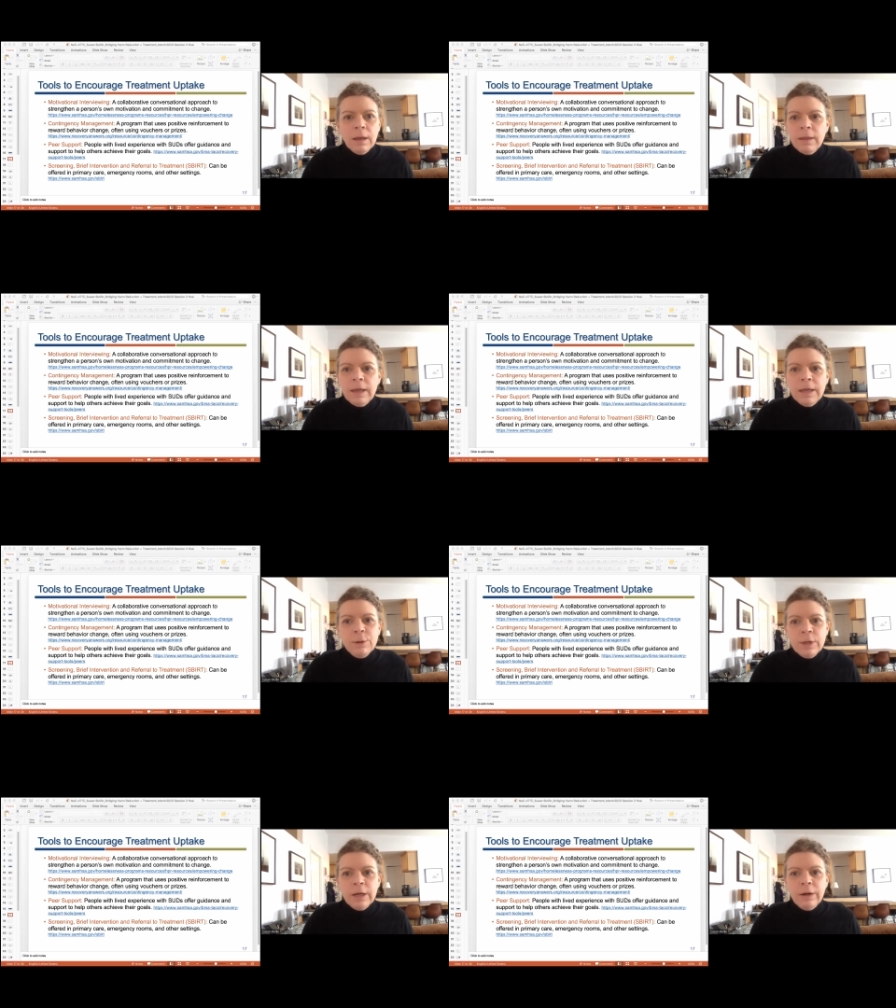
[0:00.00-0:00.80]
Thank
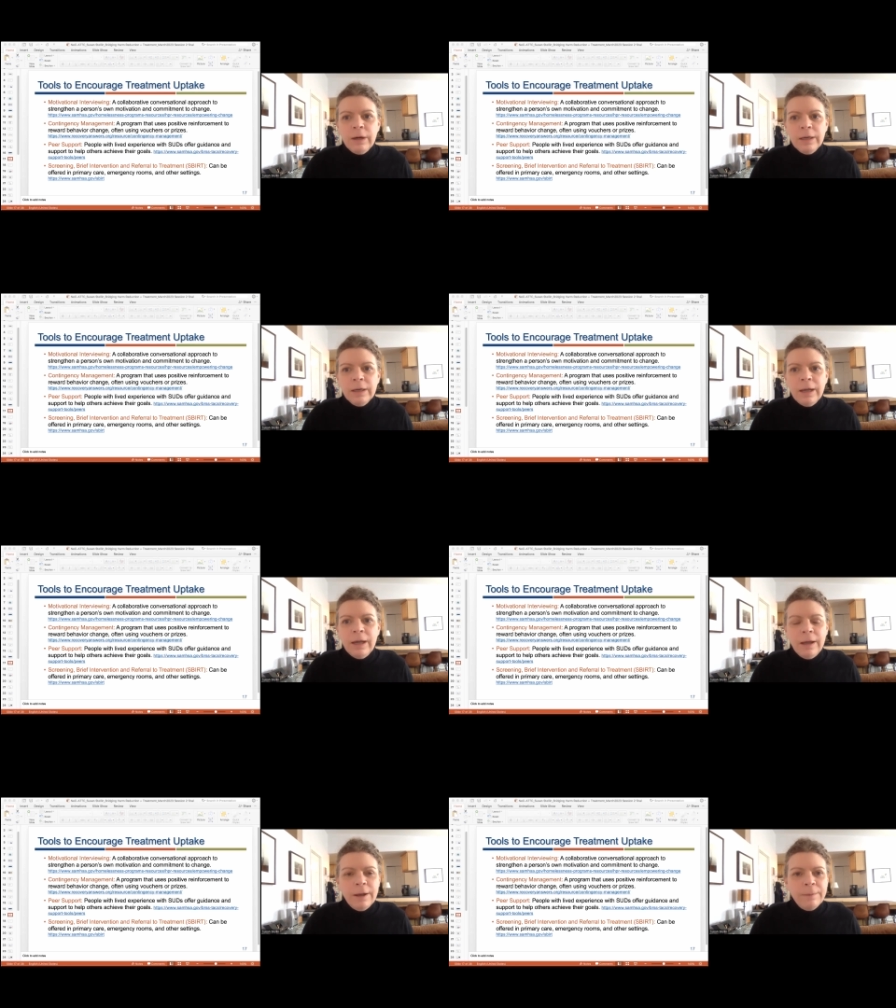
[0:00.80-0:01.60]
you, Gary.
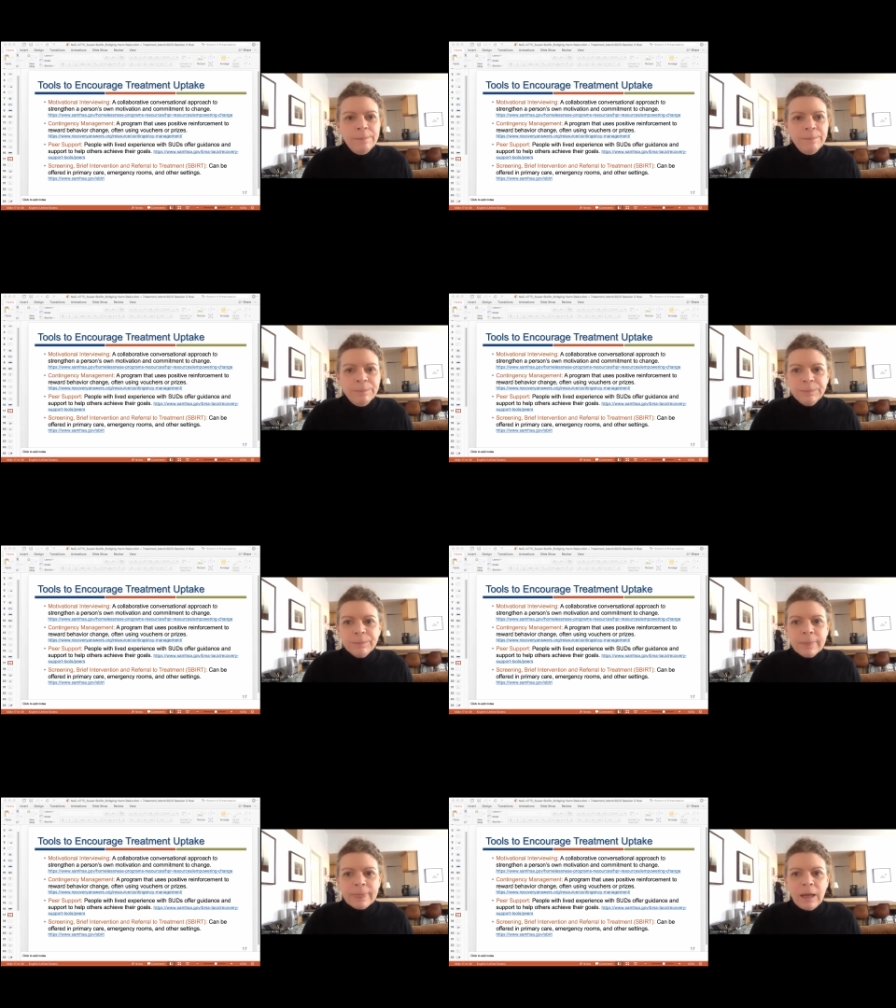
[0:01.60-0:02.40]
I
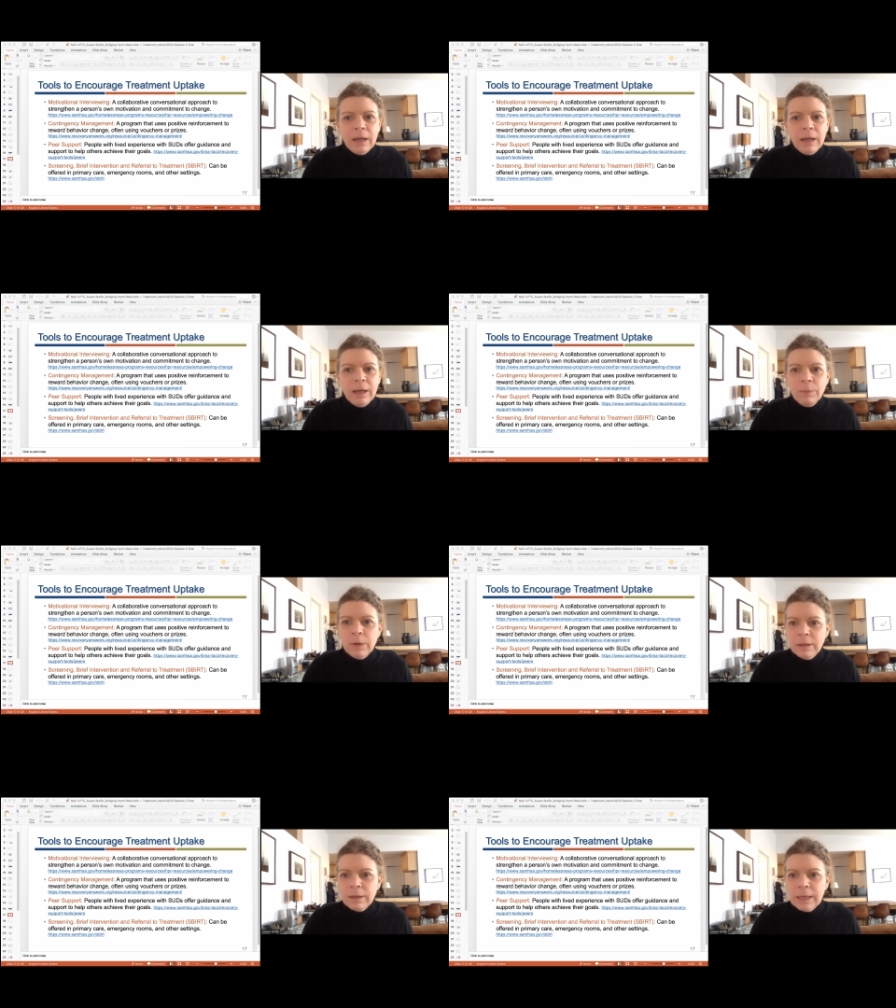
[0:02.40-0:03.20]

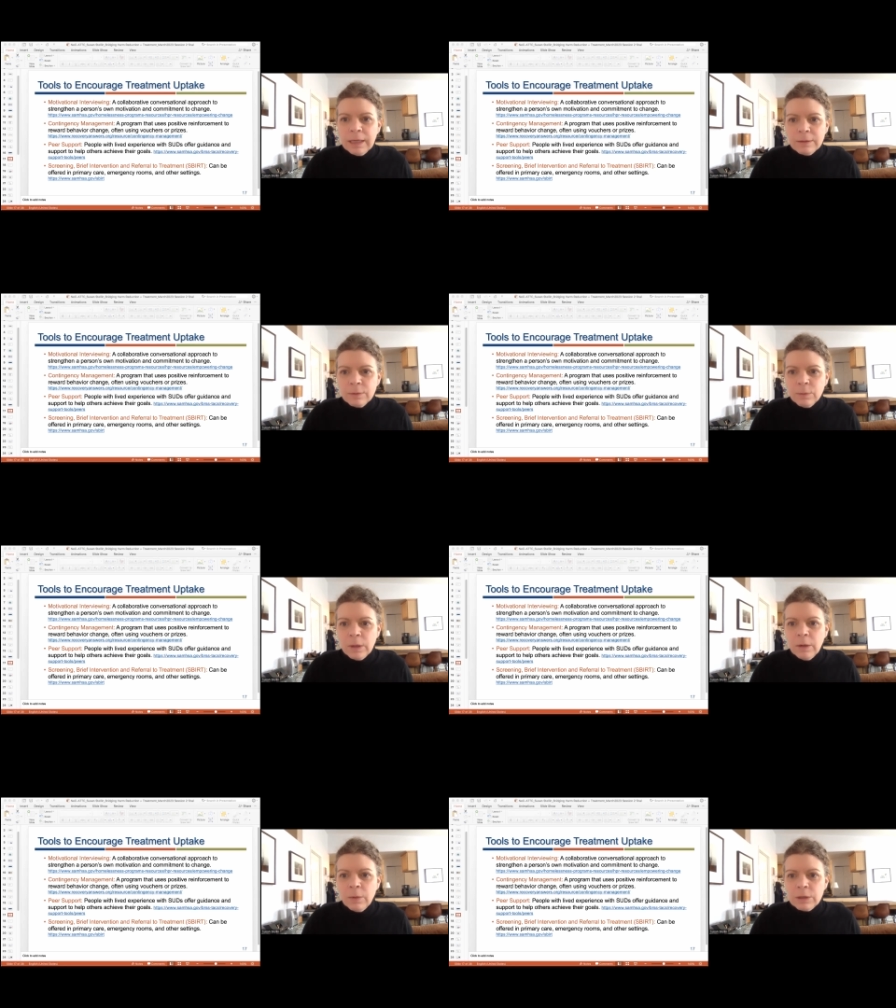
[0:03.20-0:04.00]
wanted to get to
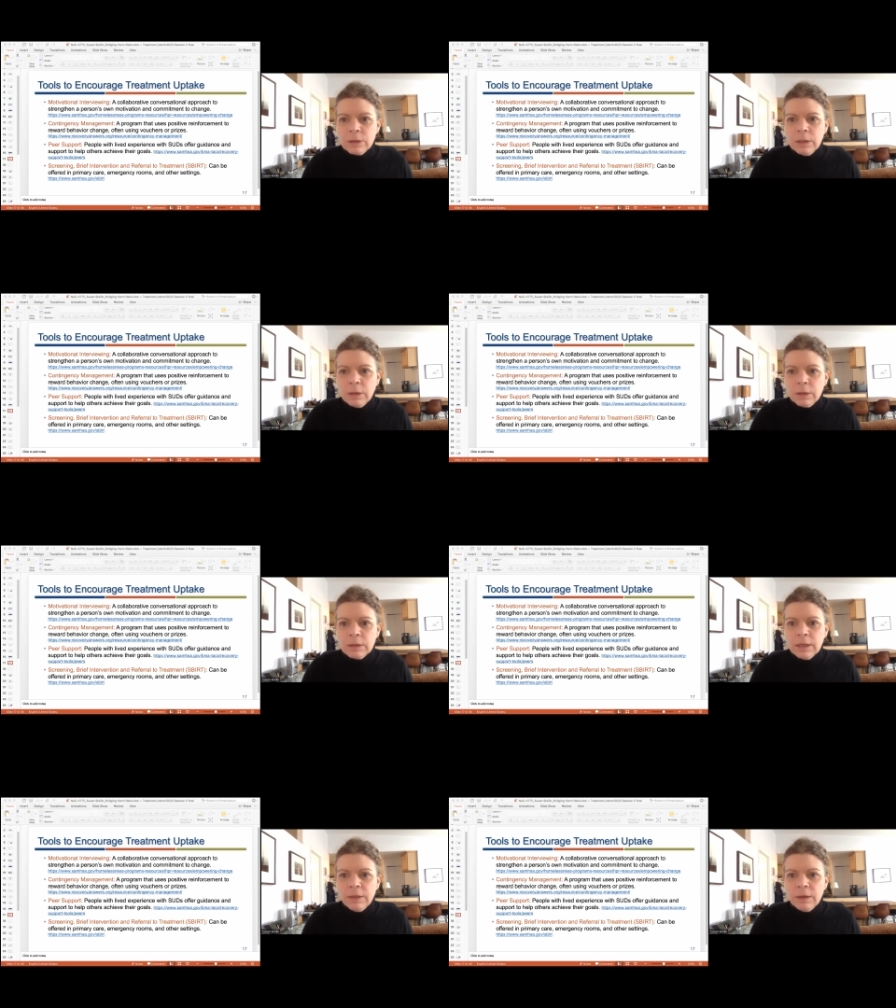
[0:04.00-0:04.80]
one question here
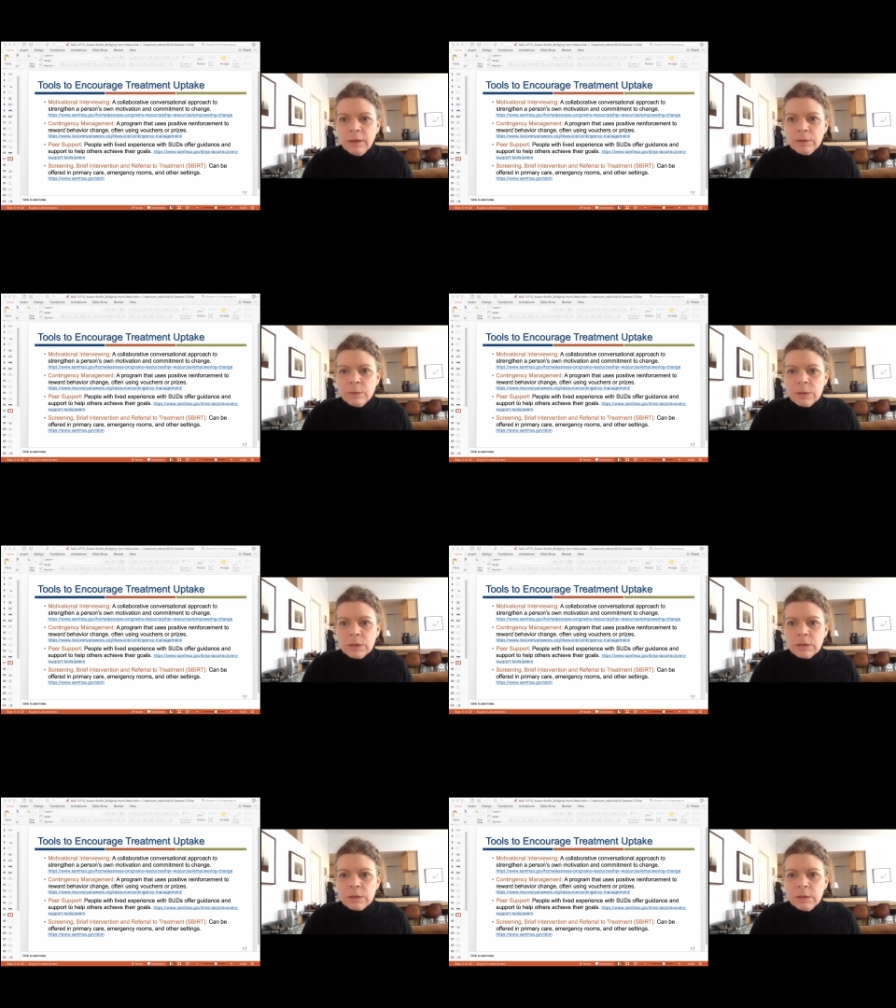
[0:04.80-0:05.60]
because I thought this
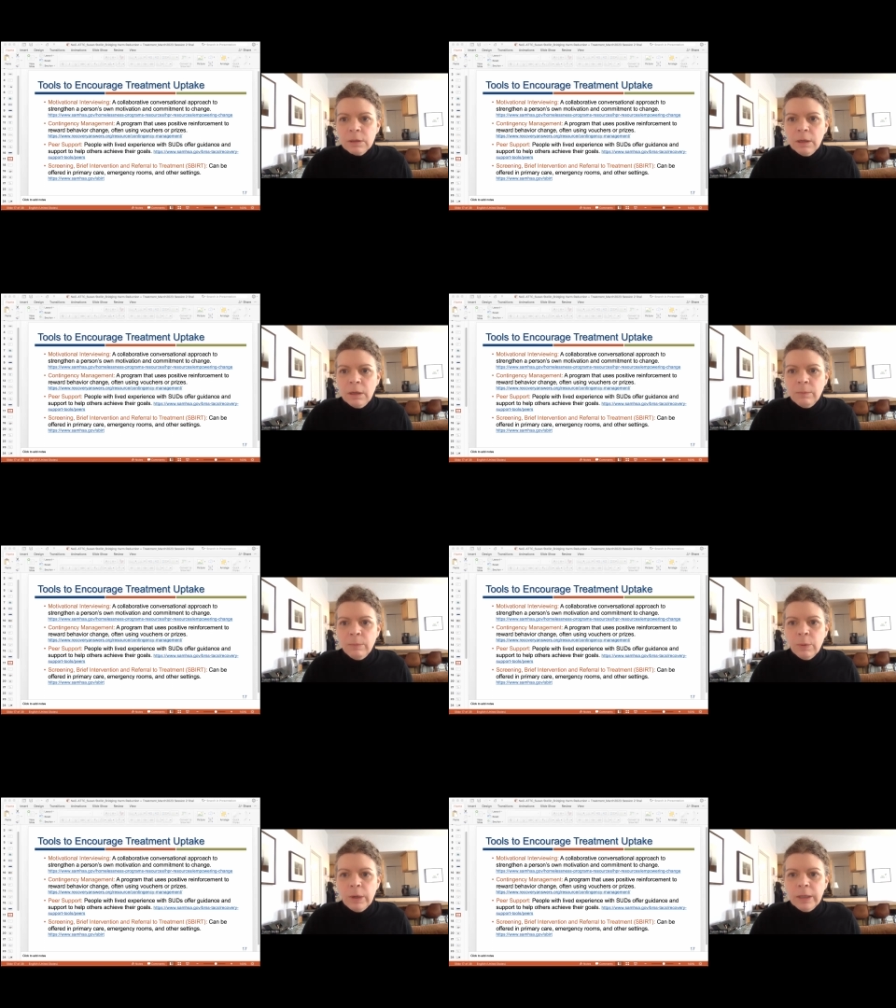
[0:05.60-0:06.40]
was a good
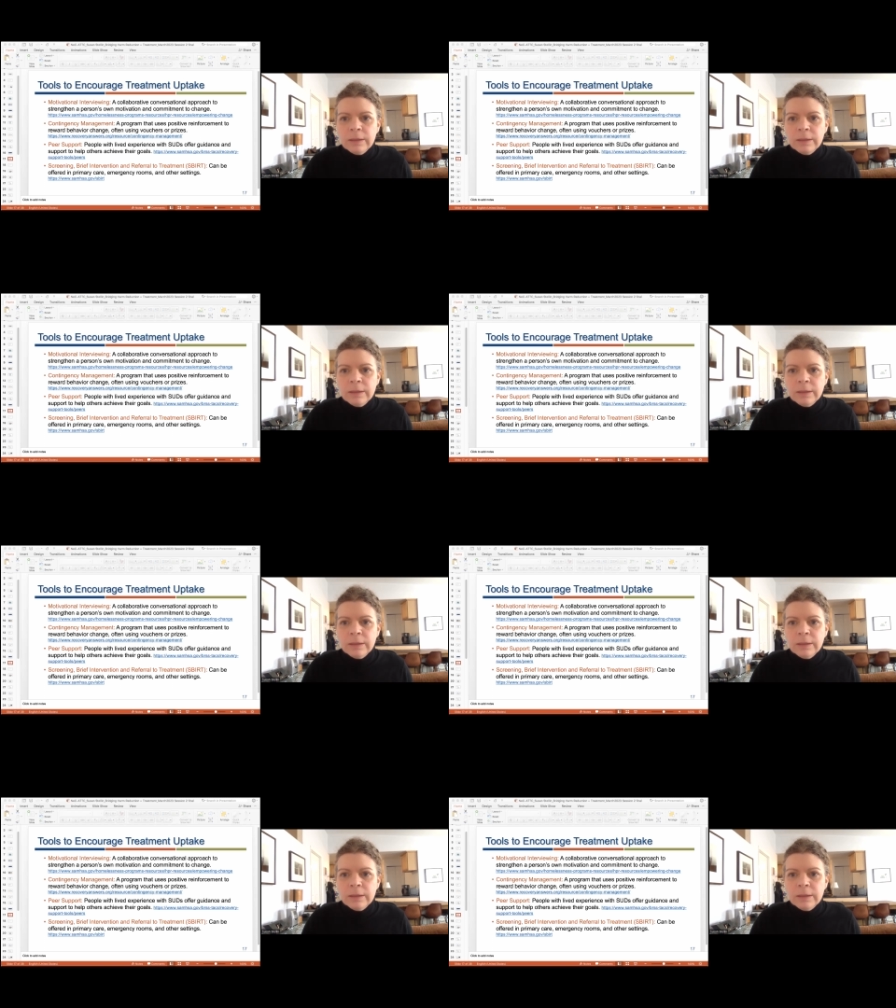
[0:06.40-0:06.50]
point.